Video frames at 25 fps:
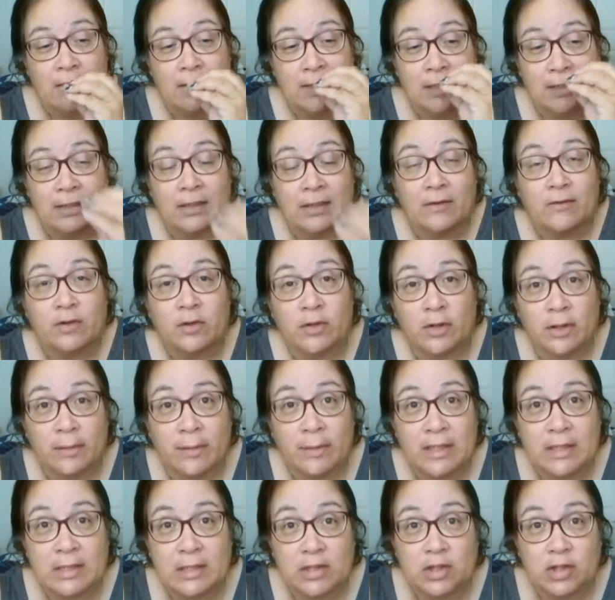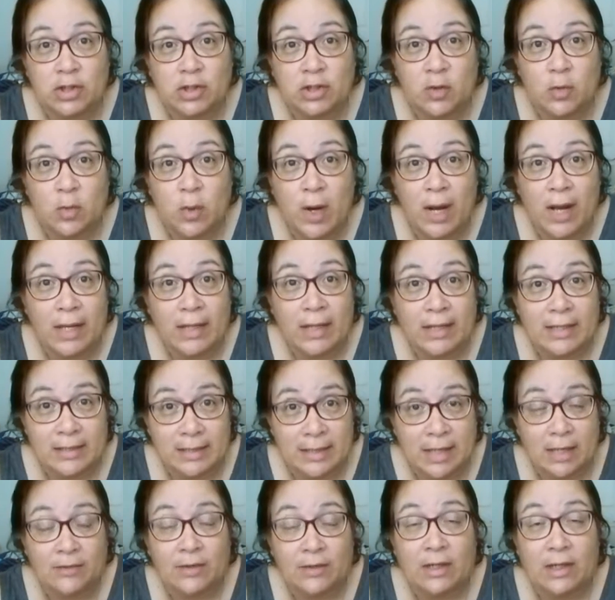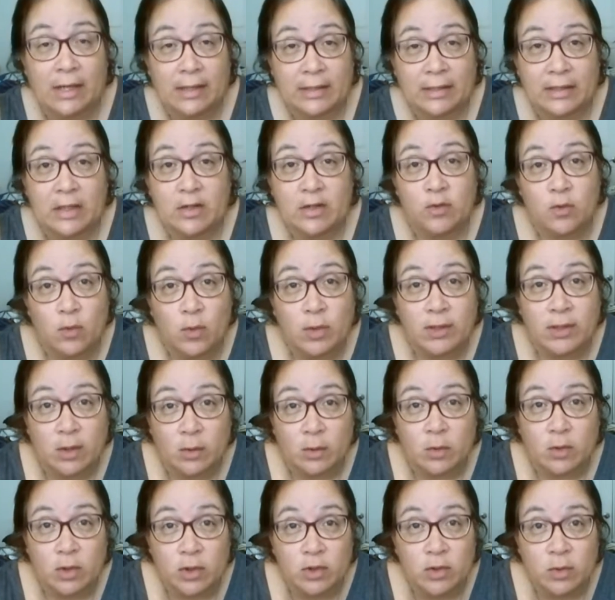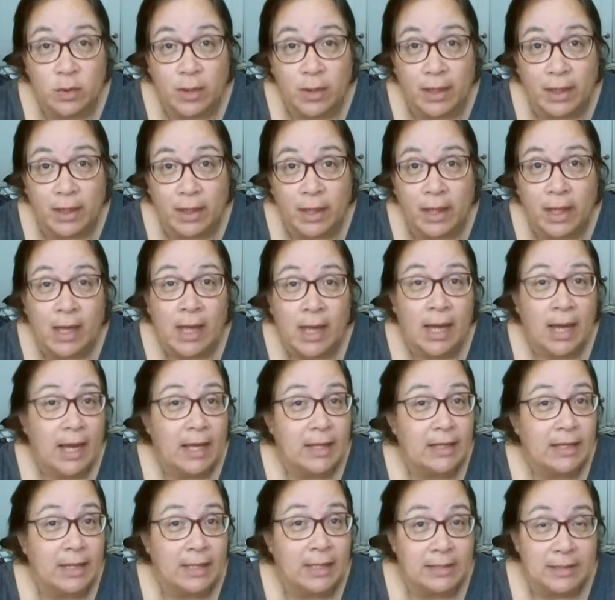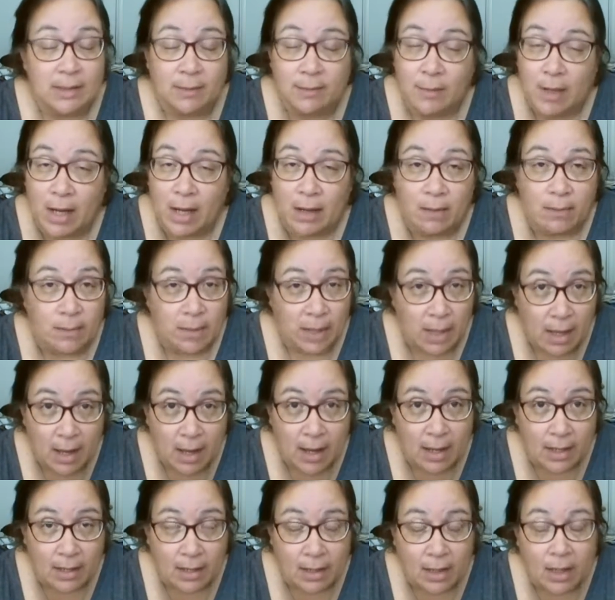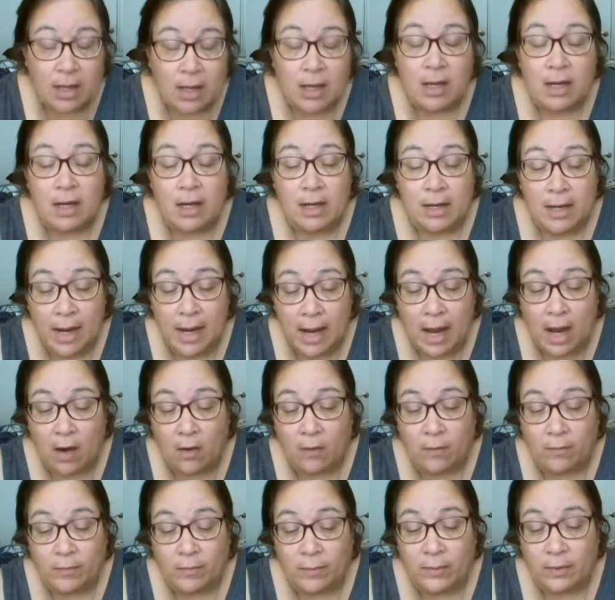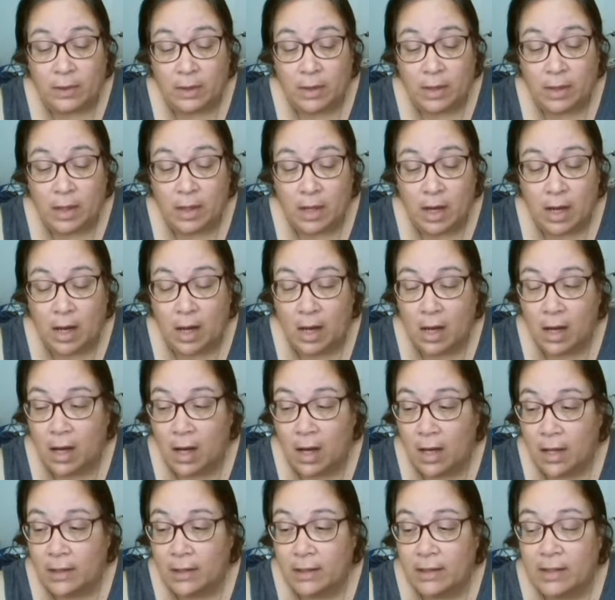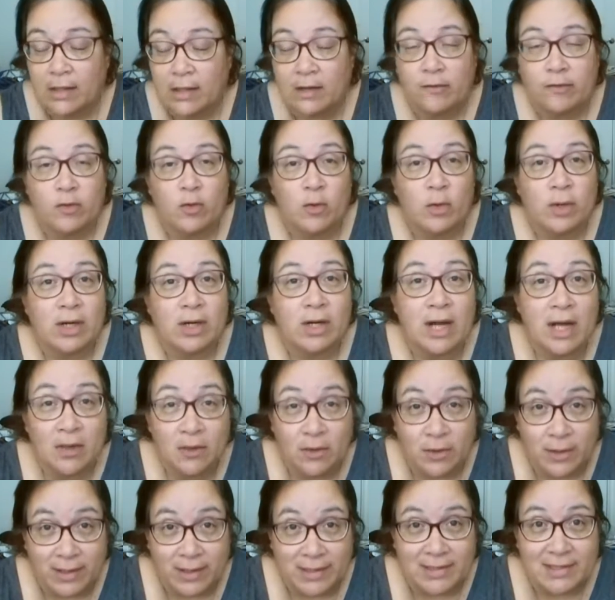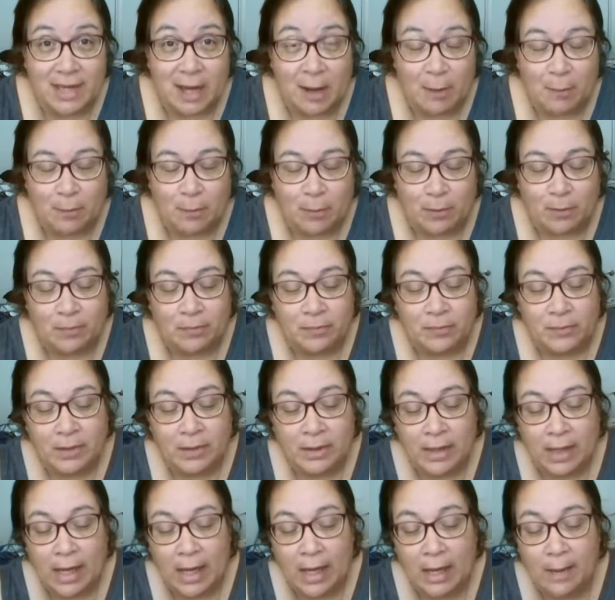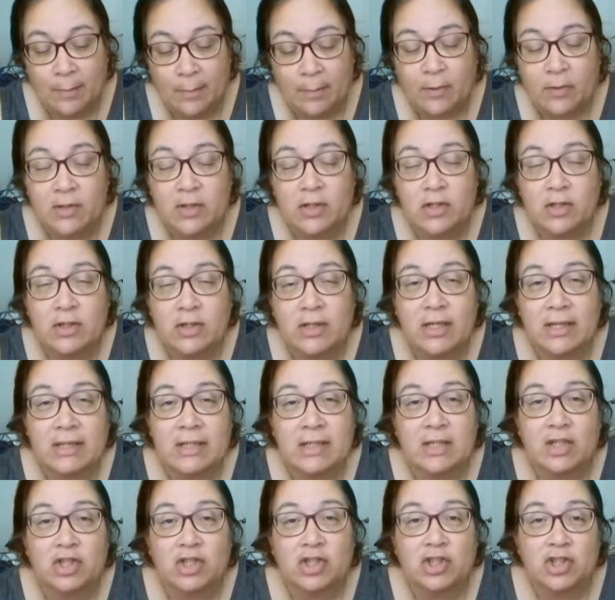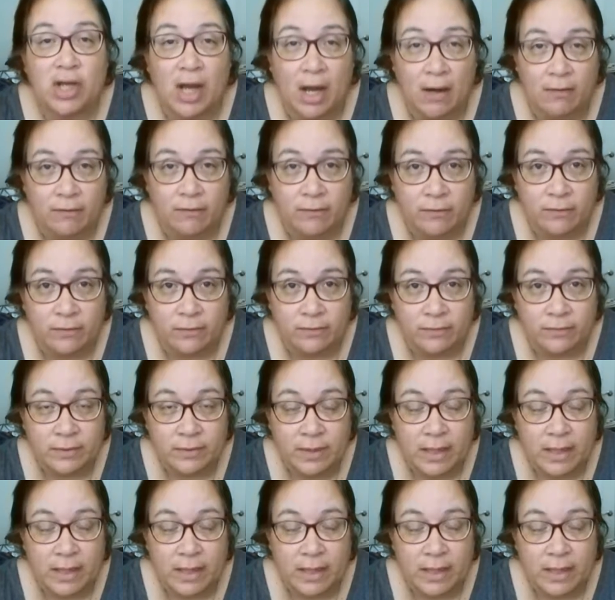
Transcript: deliver the message in a way that sounded like they knew what they were doing. And that's the bottom line. Now, I give you another example. A person that's a chef.